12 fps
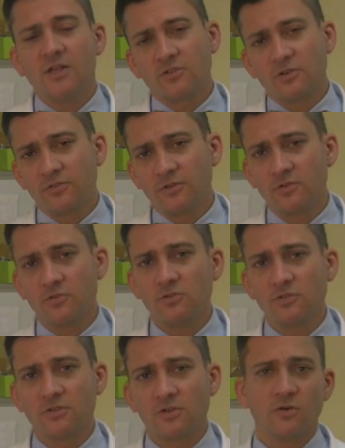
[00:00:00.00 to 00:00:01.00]
So if you do
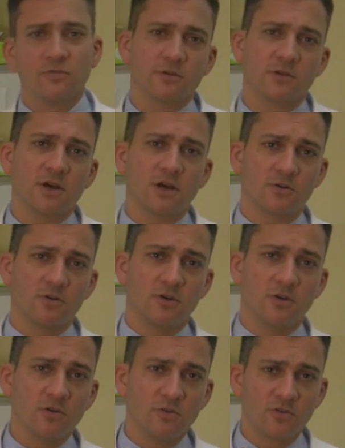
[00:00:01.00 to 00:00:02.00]
use an over-the-counter
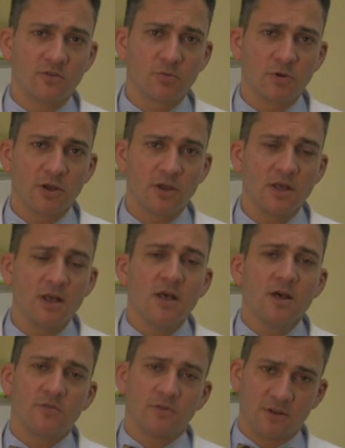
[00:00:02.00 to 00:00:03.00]
nose spray
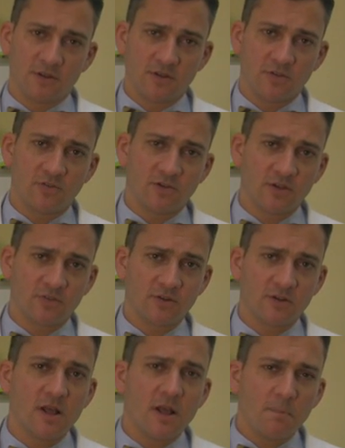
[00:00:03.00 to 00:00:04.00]
for
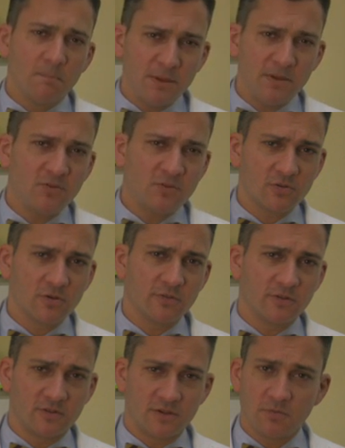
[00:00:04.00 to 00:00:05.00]
decongestion, be sure
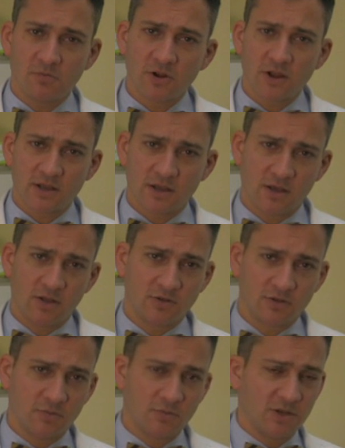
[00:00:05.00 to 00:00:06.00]
that you keep track of how
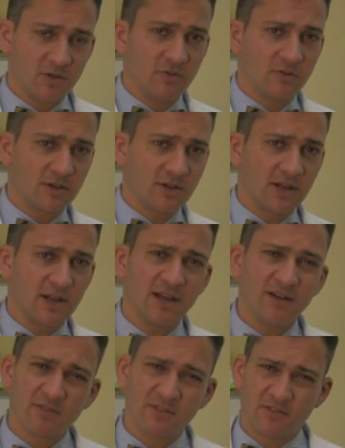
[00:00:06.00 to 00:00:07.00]
long you've been using it, and
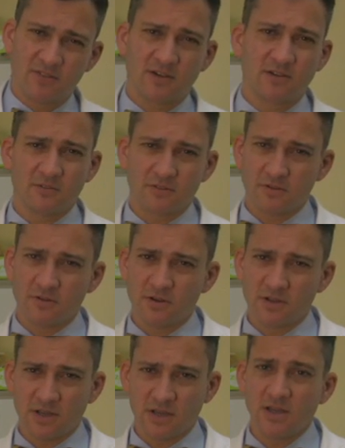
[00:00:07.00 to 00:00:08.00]
after the second or
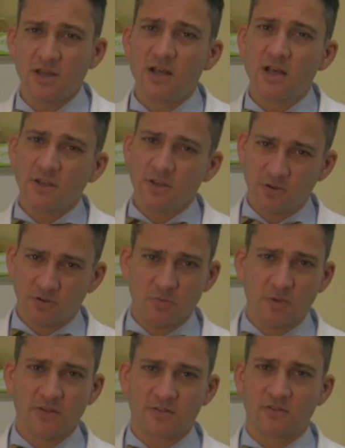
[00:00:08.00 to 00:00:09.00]
third day, you do
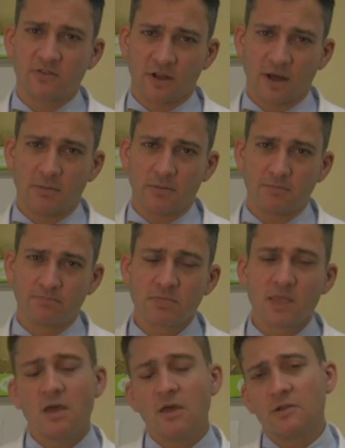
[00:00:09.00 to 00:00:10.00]
best to stop.
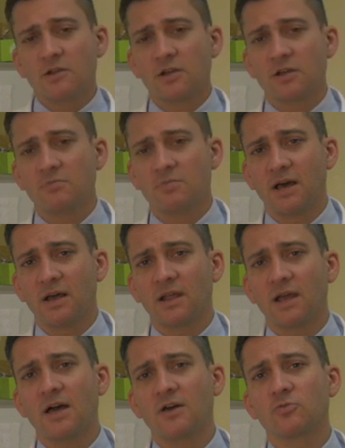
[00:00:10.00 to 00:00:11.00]
Talking about
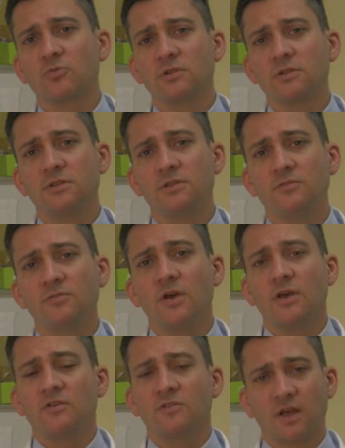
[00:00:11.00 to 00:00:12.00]
how to relieve
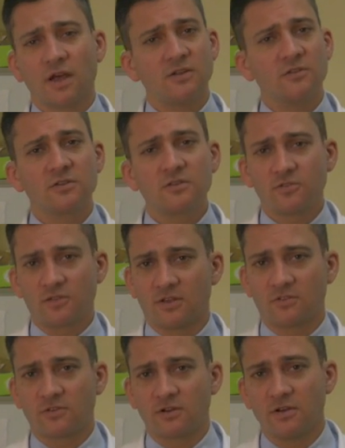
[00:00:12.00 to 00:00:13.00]
sinus
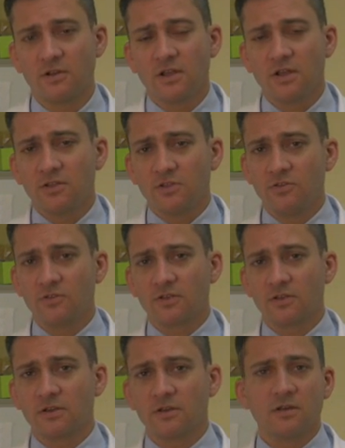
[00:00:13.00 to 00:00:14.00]
congestion
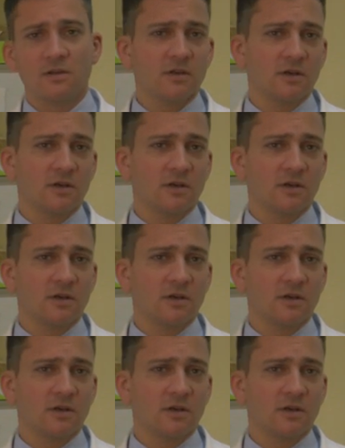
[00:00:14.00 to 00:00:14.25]
using